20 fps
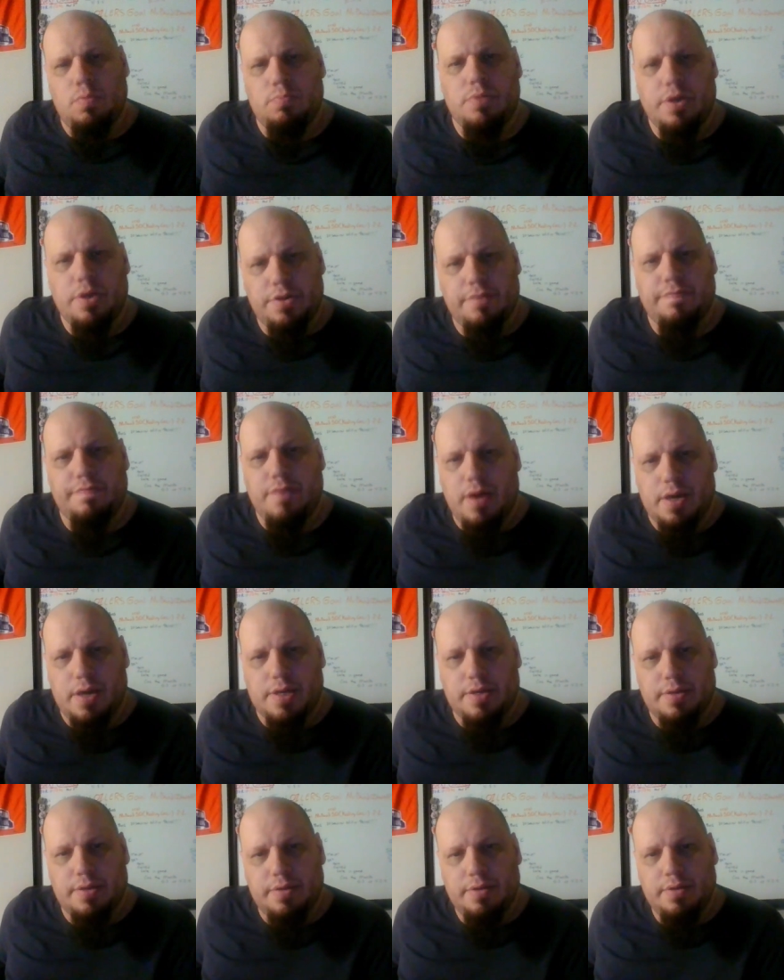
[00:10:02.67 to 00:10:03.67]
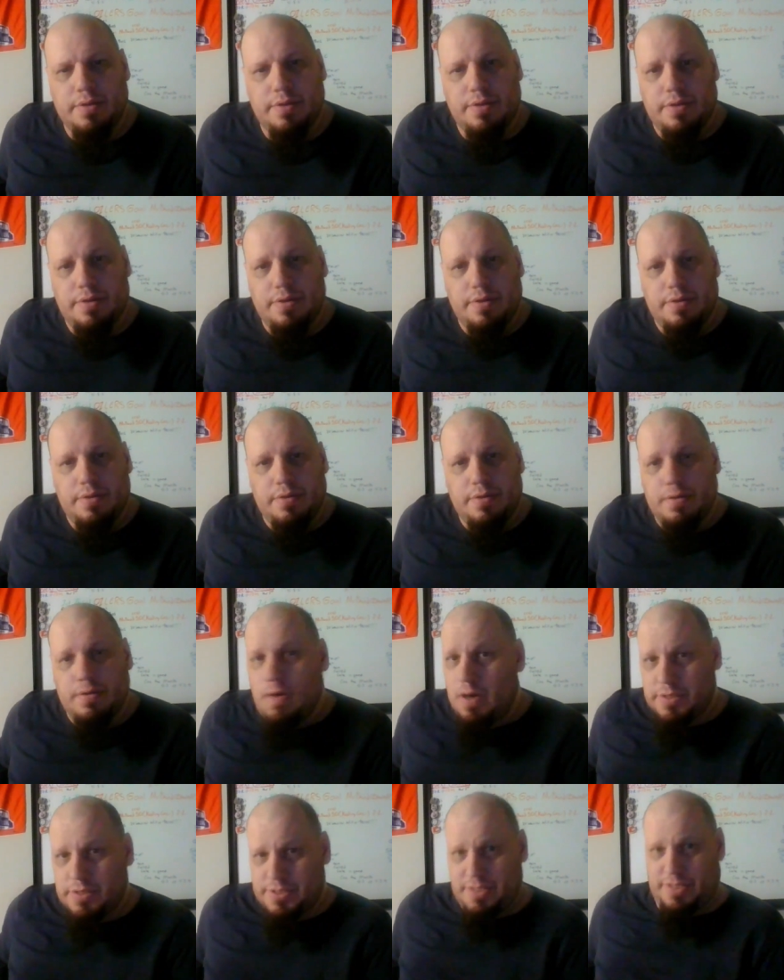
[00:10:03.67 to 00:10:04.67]
oh, motherfuck,
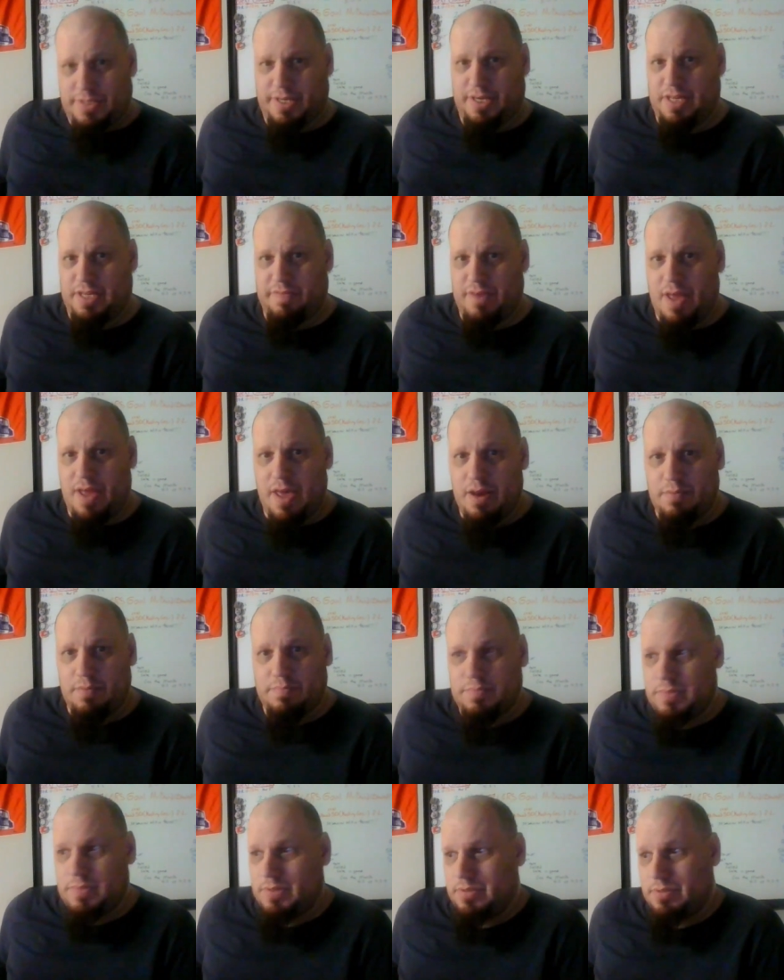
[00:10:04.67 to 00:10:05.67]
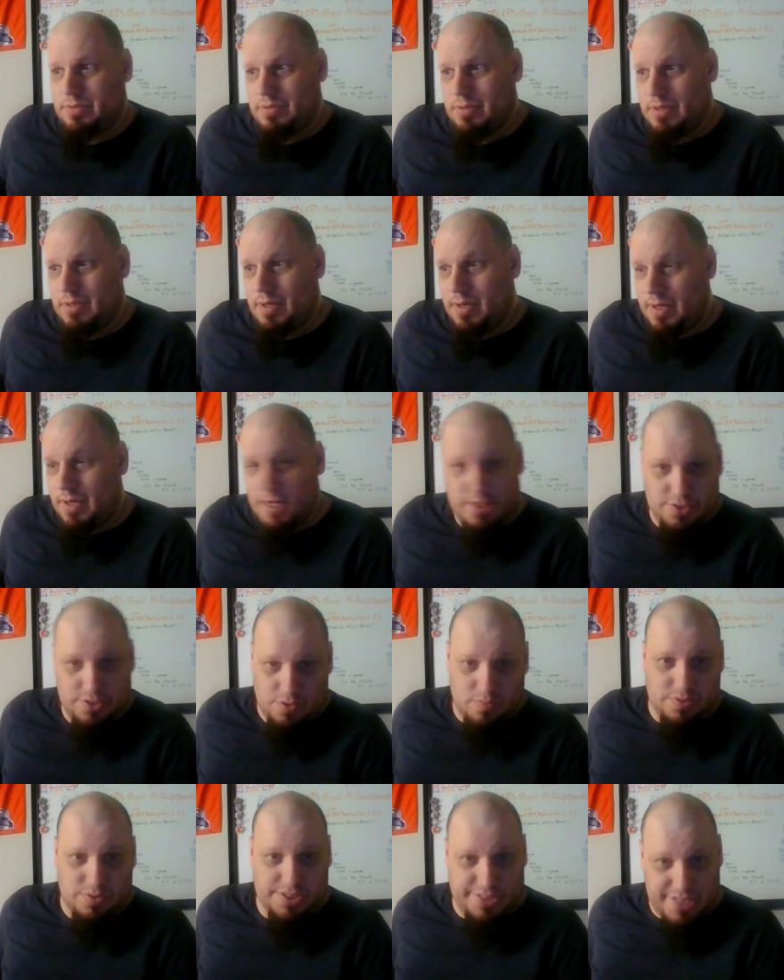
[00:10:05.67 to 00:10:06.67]
Austin didn't even hit him. His
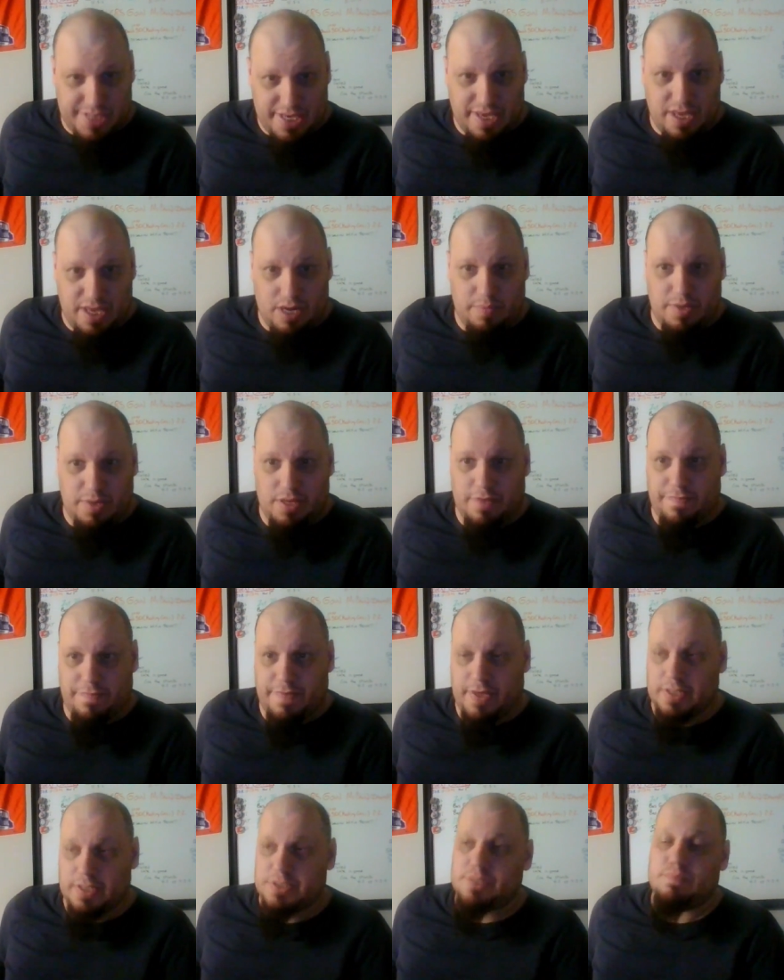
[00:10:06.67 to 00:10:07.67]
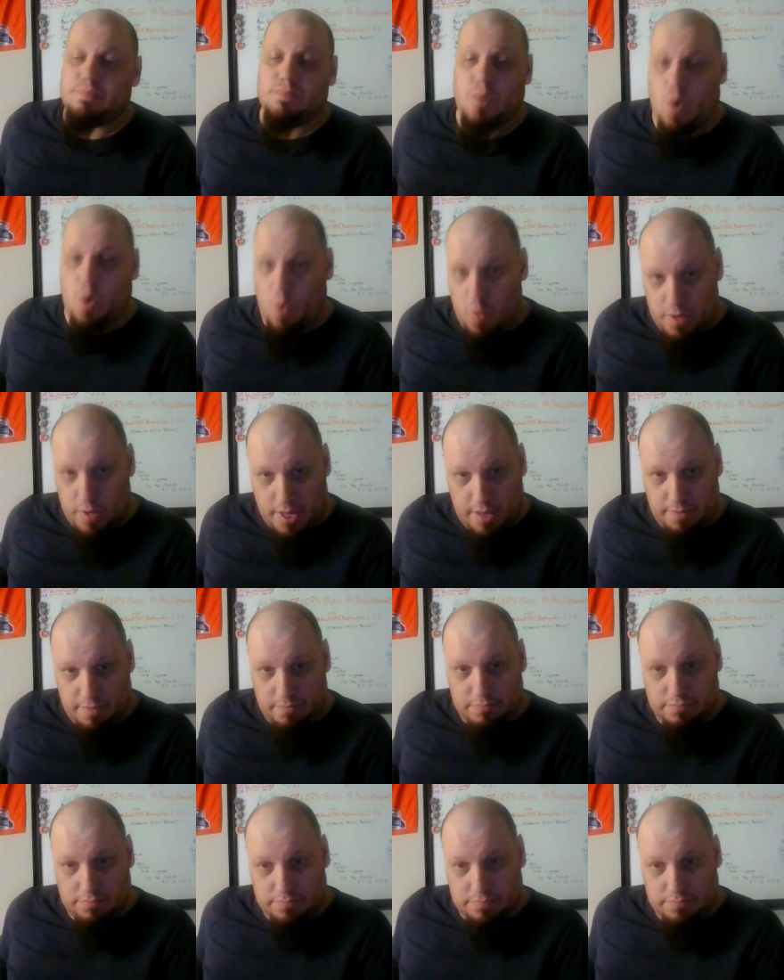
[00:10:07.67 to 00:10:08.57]
own stick hit him in the face. Okay.